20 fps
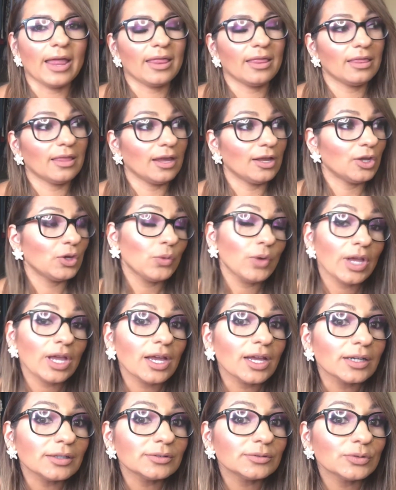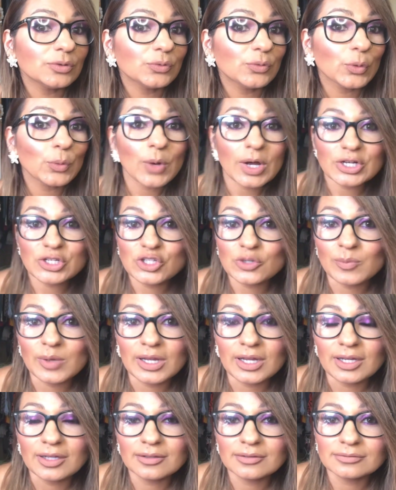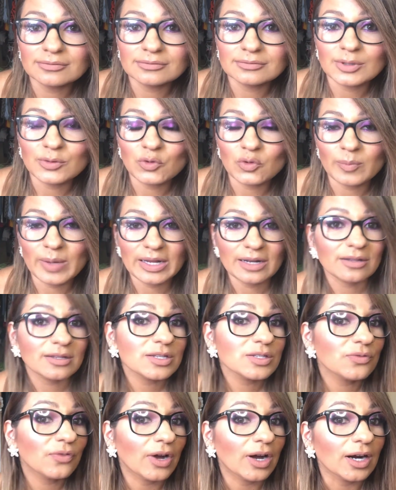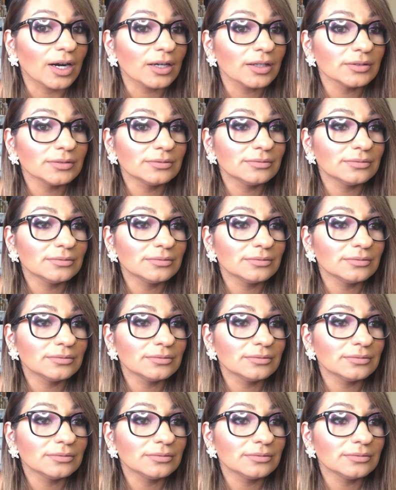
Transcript: Thank you again for watching me if you made it this far.